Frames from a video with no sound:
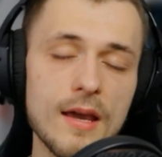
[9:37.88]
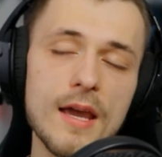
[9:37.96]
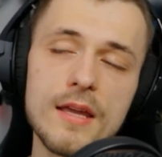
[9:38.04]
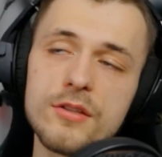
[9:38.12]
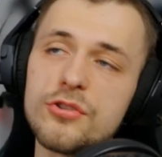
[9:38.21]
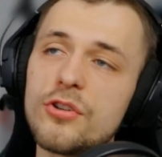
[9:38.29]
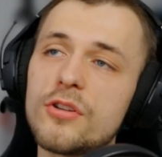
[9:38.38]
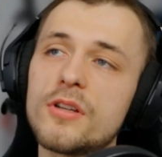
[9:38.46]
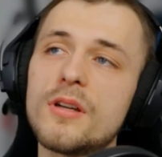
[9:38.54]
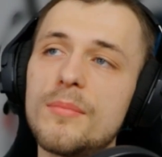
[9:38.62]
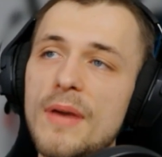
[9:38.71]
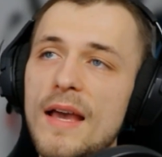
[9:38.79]
and you're
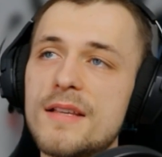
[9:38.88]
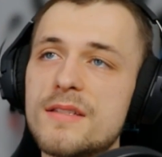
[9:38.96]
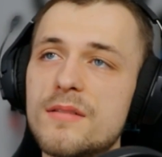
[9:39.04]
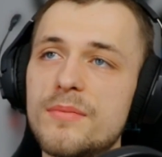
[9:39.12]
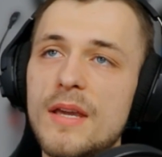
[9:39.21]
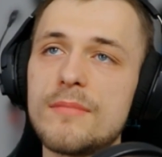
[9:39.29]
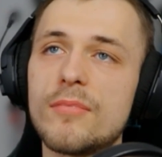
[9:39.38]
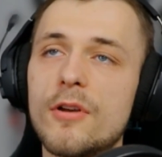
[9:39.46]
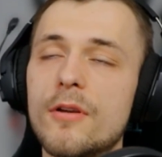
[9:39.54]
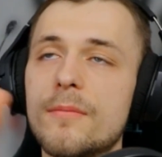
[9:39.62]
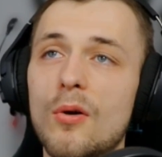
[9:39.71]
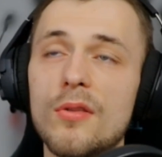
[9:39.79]
gonna pass the
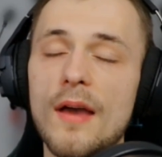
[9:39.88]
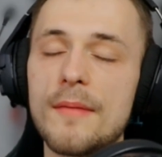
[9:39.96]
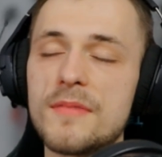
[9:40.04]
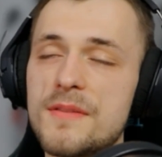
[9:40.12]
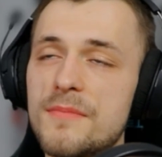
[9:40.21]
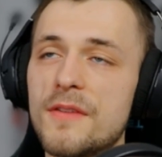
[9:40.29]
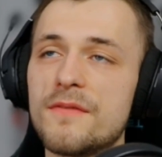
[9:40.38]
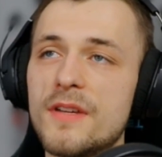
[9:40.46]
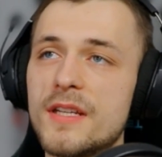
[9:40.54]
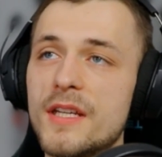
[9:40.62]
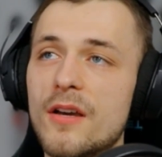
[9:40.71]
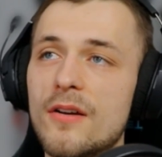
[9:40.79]
paper, or the
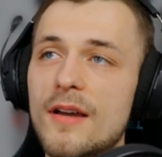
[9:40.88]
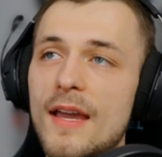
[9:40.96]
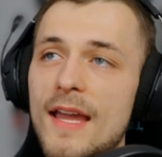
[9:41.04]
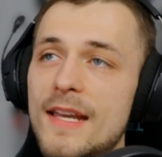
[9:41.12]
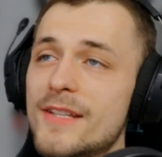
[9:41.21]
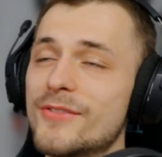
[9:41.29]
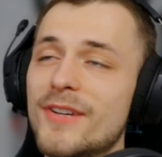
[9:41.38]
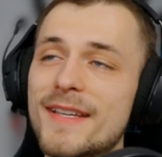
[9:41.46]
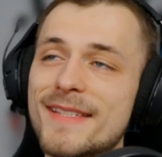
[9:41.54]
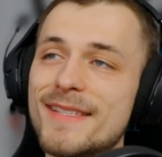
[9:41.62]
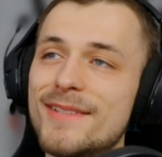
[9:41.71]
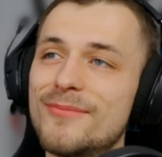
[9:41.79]
video.
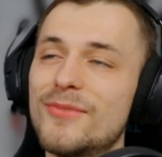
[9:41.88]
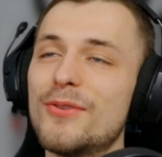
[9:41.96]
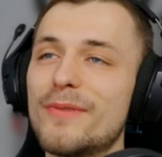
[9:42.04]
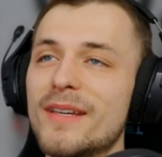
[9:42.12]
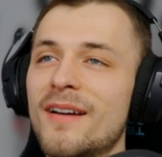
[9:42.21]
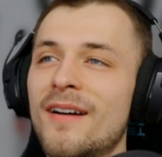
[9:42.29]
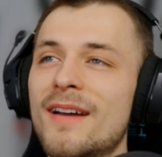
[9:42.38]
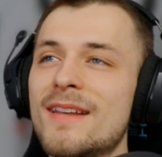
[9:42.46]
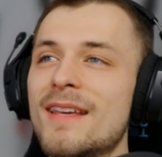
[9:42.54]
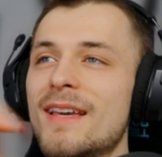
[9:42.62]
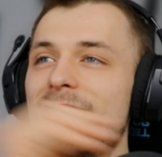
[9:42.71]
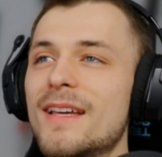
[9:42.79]
Anyways, moving on.
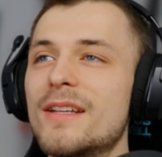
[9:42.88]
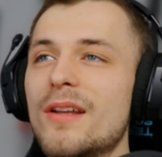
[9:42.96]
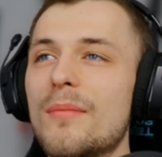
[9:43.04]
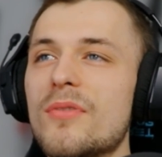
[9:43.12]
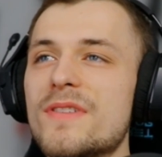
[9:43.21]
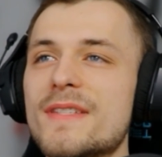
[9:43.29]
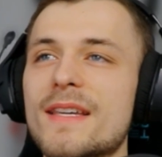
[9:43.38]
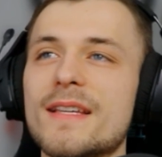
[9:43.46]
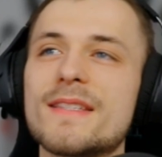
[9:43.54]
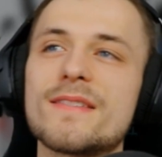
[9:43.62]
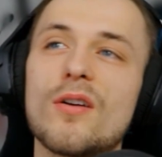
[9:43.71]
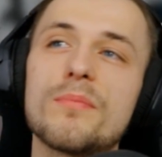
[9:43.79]
Number
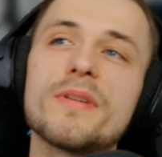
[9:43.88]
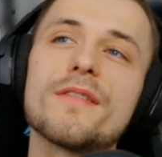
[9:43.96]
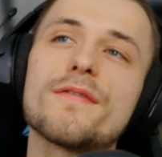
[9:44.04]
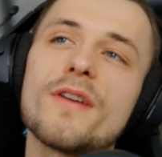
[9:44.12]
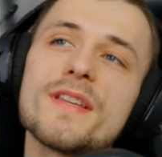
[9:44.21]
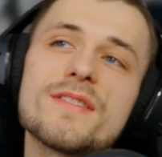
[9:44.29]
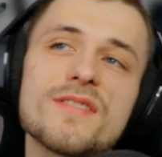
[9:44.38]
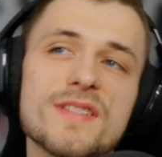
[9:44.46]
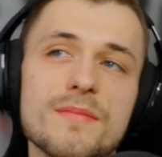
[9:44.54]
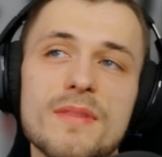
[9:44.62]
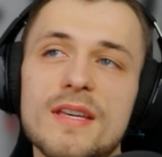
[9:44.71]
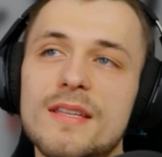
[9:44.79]
6, don't be afraid to
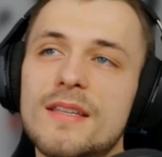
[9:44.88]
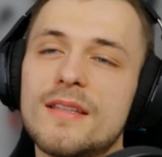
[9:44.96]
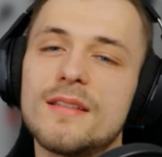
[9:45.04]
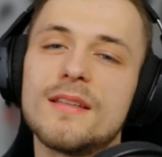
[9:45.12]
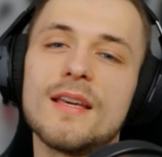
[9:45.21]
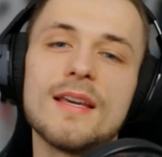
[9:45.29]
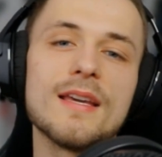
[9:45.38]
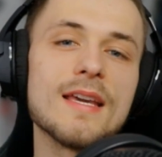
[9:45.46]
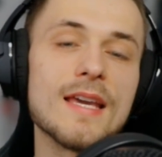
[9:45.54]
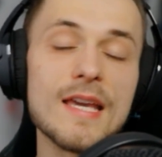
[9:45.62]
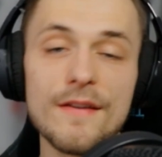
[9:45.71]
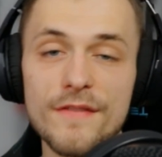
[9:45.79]
submit.
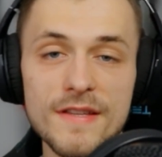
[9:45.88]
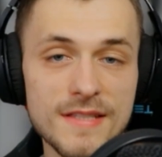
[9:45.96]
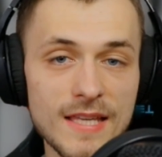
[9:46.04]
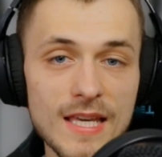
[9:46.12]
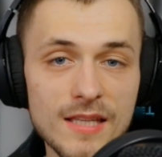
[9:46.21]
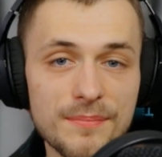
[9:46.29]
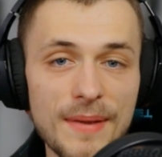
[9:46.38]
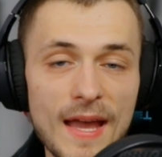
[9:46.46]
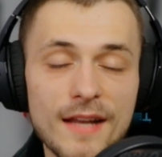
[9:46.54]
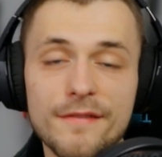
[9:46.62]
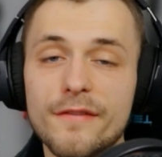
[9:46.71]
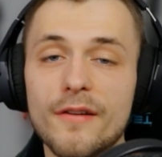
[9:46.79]
If it's kicked
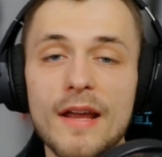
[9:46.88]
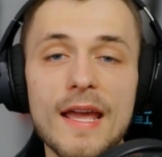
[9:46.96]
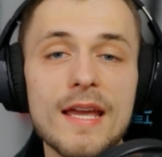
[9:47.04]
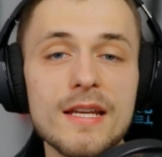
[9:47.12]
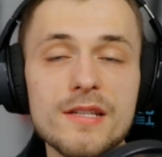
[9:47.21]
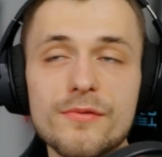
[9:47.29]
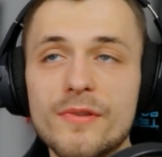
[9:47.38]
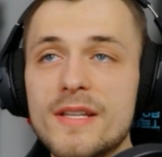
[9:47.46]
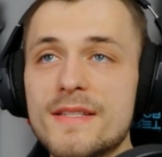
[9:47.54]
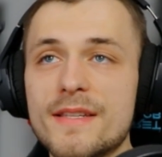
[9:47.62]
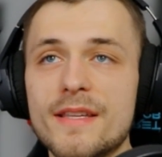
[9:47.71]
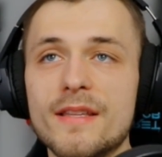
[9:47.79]
back for any
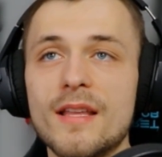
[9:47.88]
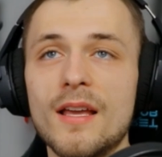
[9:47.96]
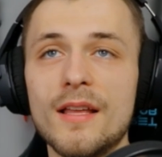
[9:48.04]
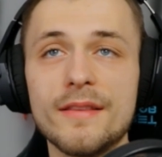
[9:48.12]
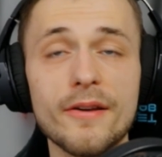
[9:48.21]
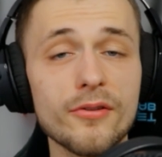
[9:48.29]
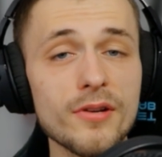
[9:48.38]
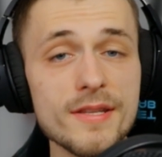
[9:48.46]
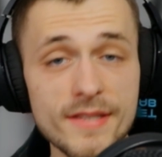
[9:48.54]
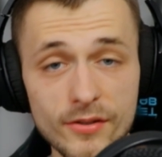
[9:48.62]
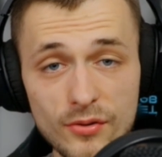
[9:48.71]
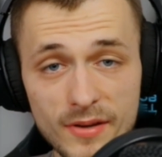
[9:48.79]
reason, they're going to
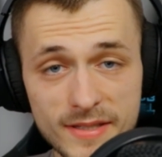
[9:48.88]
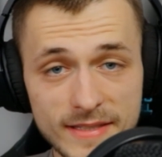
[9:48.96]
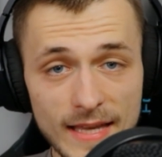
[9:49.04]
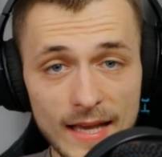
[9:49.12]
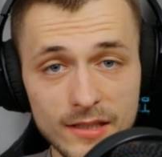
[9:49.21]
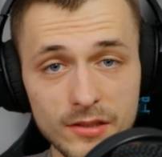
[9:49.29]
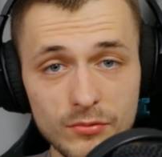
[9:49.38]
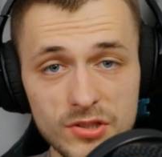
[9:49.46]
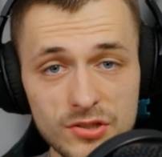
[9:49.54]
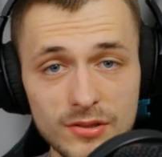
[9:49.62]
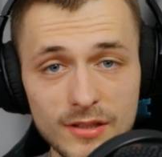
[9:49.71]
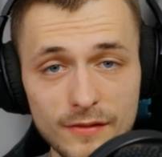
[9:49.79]
tell you exactly what
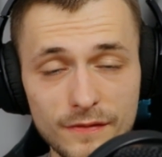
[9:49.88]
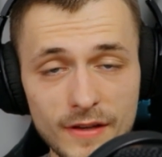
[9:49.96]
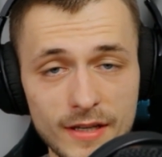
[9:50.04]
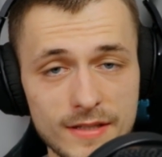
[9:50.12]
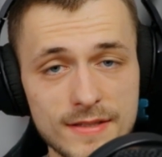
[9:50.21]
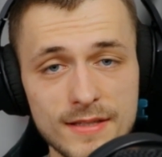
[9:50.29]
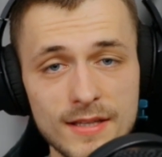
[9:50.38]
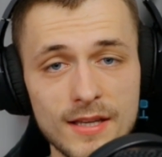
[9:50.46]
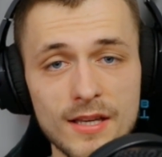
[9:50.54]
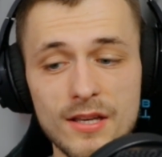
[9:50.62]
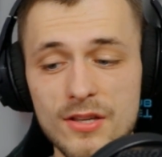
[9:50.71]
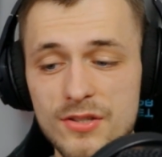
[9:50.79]
you need to fix.
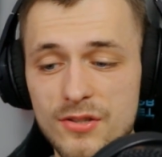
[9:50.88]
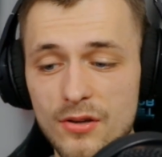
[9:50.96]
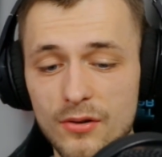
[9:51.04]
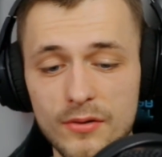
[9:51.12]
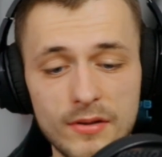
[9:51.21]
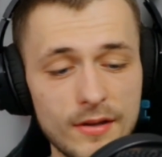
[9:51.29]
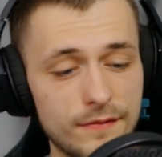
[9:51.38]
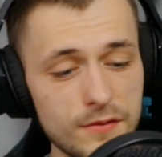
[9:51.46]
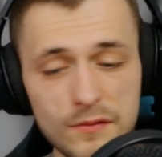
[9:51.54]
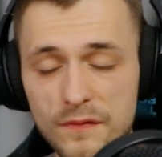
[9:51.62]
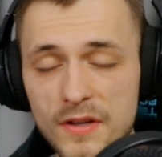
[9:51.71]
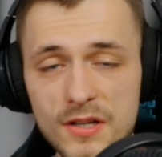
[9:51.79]
So if
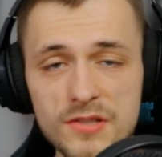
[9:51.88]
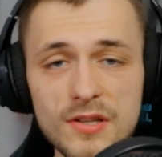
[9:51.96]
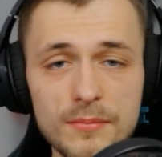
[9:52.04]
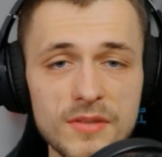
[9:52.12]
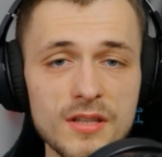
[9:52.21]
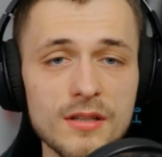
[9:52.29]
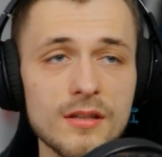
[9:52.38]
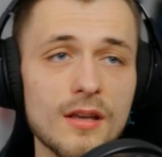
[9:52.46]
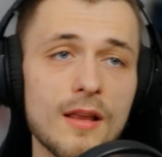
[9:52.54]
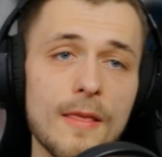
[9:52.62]
you finish something,